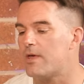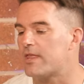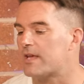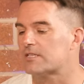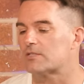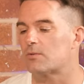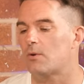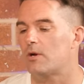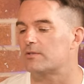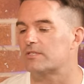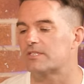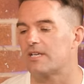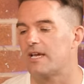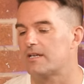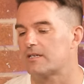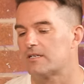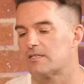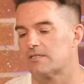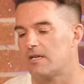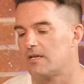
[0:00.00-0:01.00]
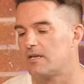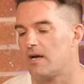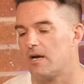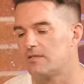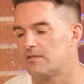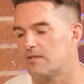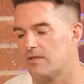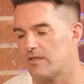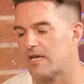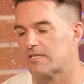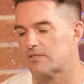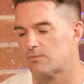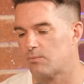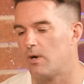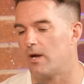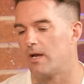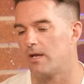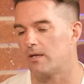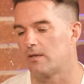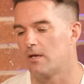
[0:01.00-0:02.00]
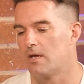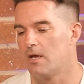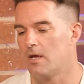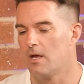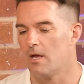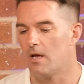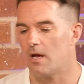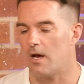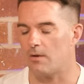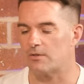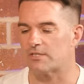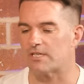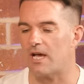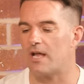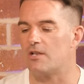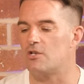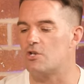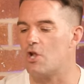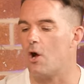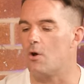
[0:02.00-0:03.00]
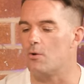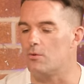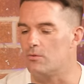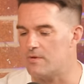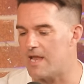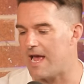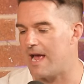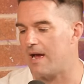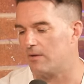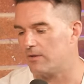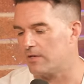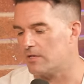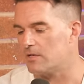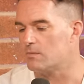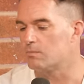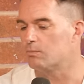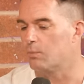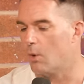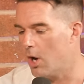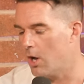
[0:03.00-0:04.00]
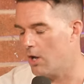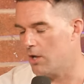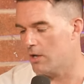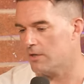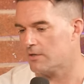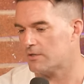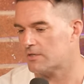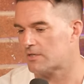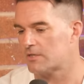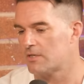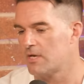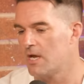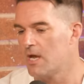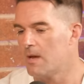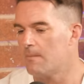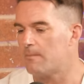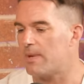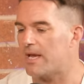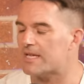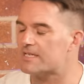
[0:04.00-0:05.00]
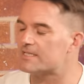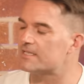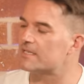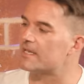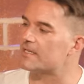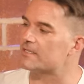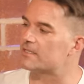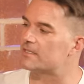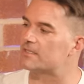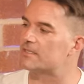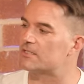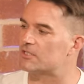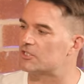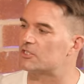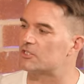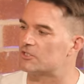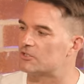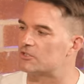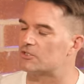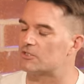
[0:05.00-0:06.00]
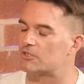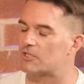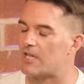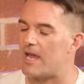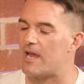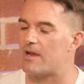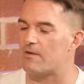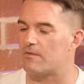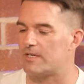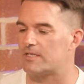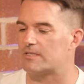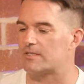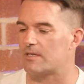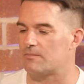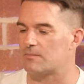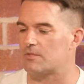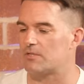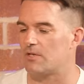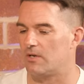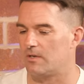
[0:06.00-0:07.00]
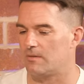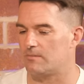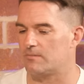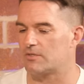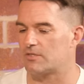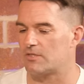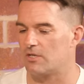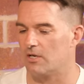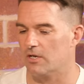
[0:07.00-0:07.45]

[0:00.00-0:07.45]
but that's what I was saying because that's why I was like, I know now that you weren't. But isn't it scary sometimes